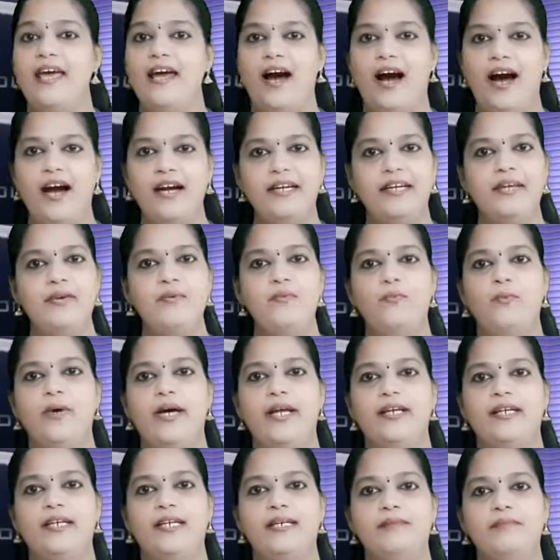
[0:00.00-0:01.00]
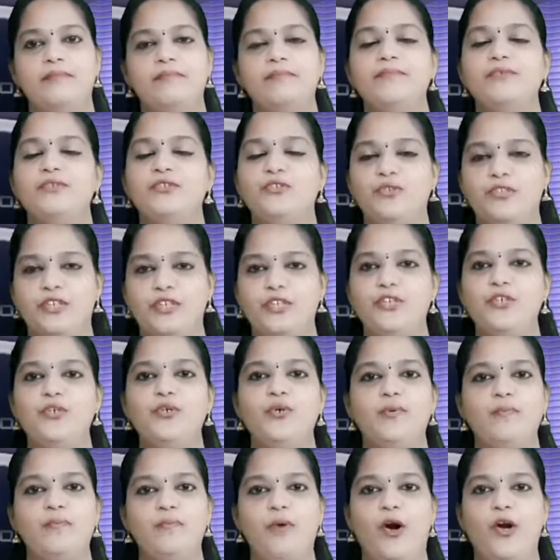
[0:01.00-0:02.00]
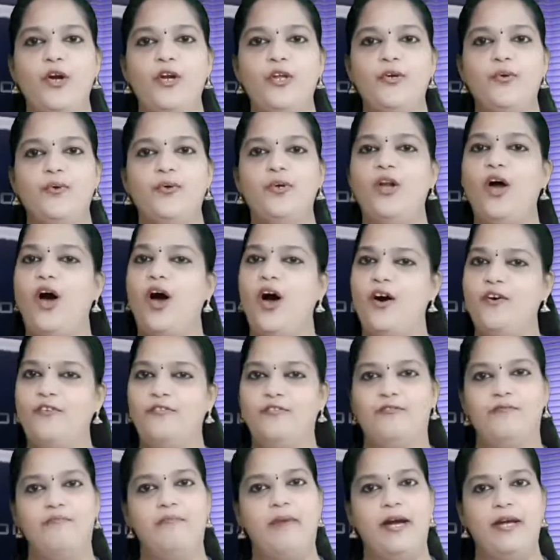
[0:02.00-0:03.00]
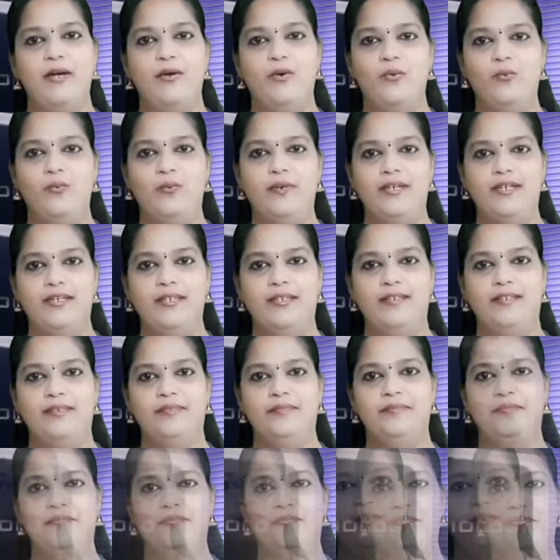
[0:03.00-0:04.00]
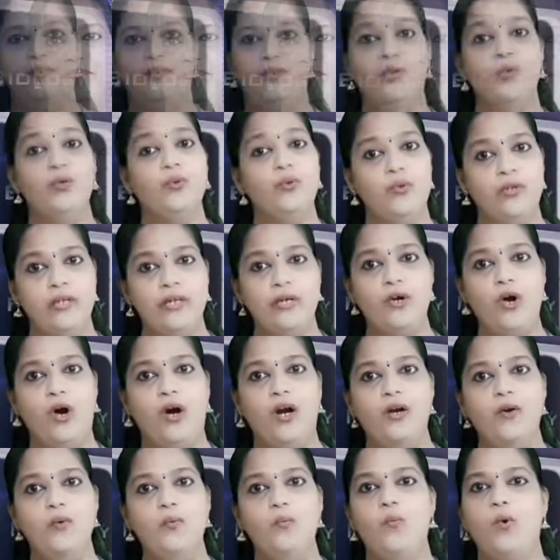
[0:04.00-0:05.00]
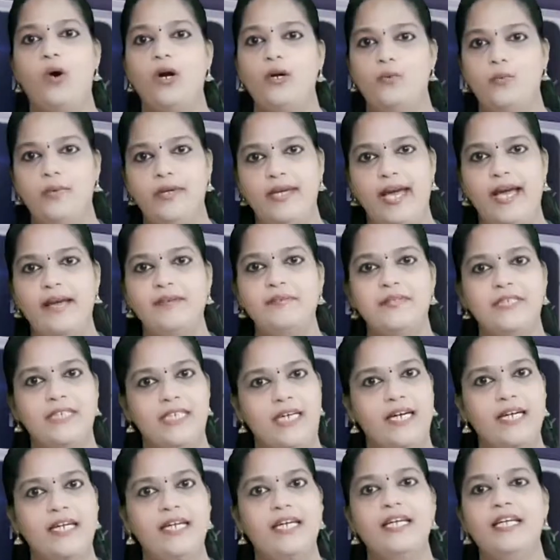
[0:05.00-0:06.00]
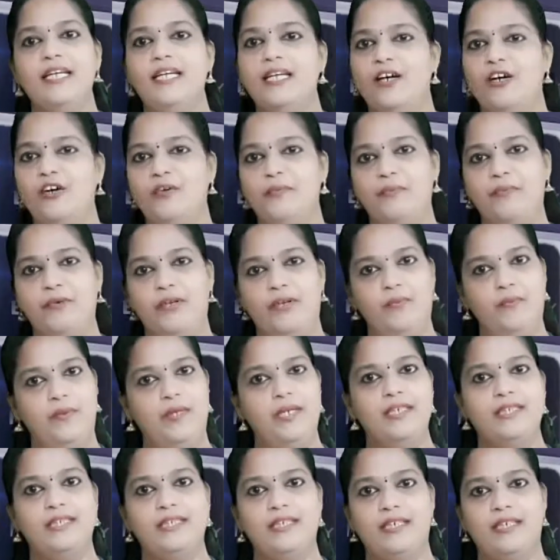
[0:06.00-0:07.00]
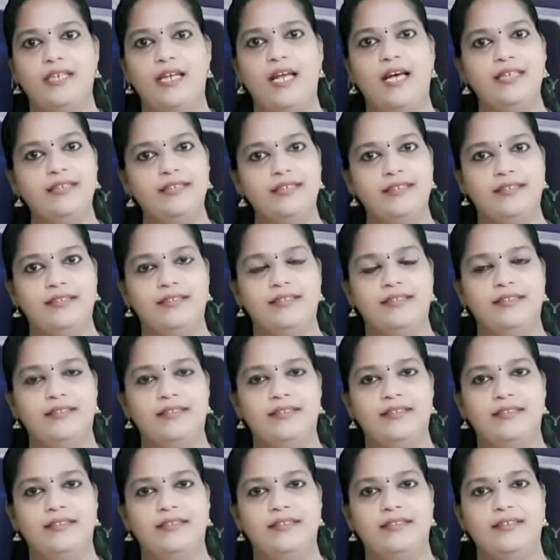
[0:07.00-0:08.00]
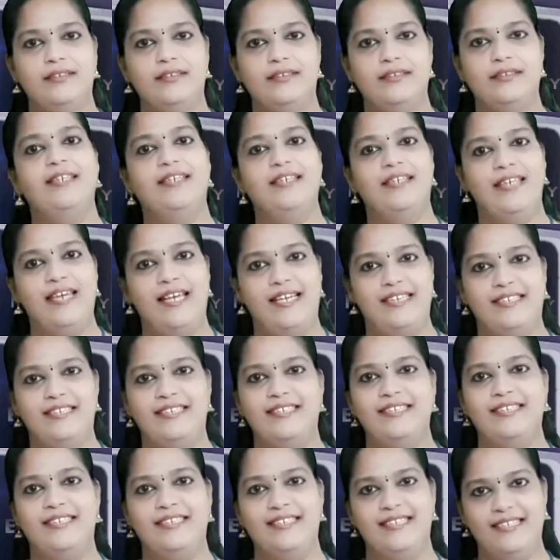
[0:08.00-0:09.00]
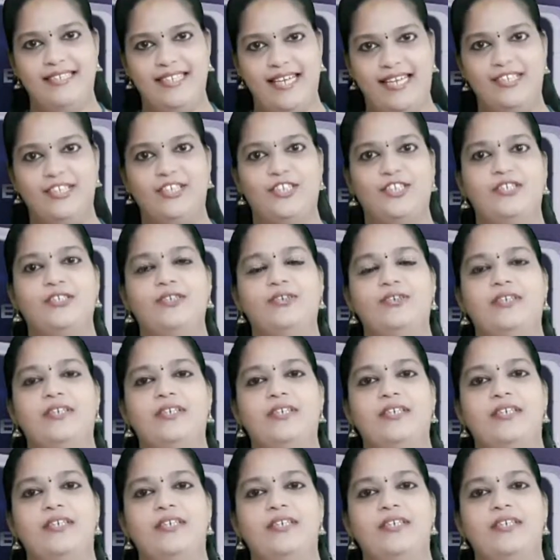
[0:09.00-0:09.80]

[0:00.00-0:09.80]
hearty welcome to the new module of BioWorld. Do you recall what we have studied in our previous class? Yes, that's good.